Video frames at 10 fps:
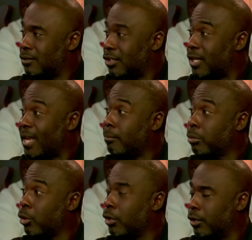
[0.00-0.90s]
to that
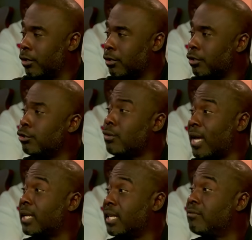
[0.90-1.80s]
employer, you got
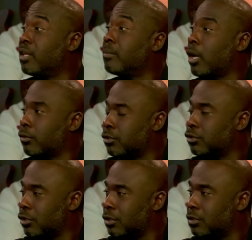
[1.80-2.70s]
to give them health
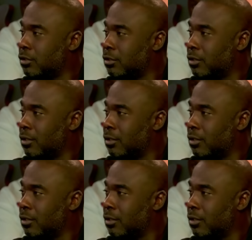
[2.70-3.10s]
insurance.